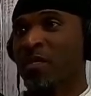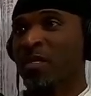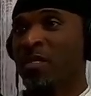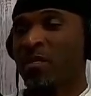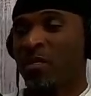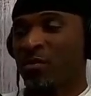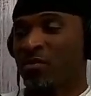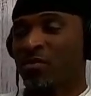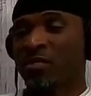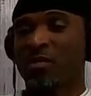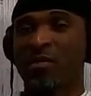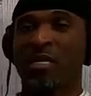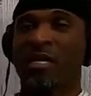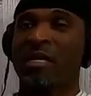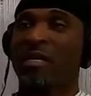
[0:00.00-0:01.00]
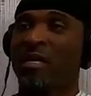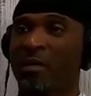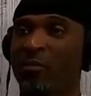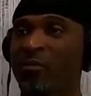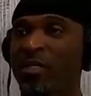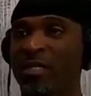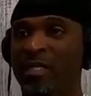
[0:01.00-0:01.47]
You know, so I, I
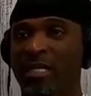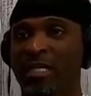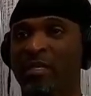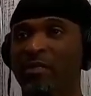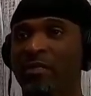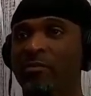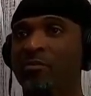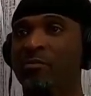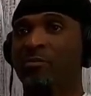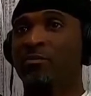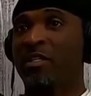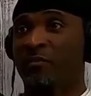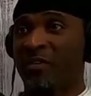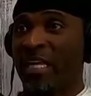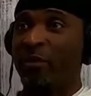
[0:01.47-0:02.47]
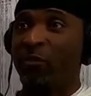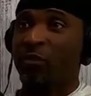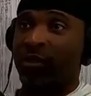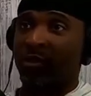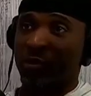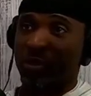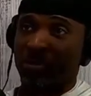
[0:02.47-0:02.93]
really got, if they
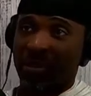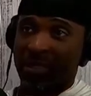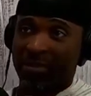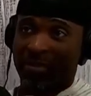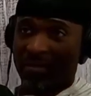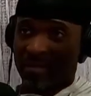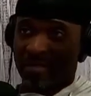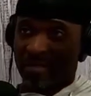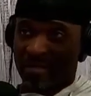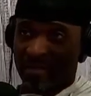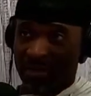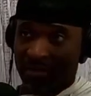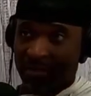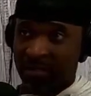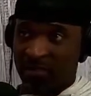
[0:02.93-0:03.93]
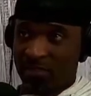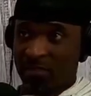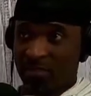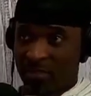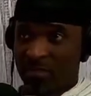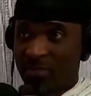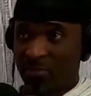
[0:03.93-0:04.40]
were going by statistics
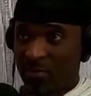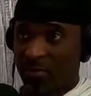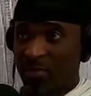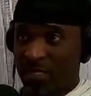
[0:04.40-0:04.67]
and right.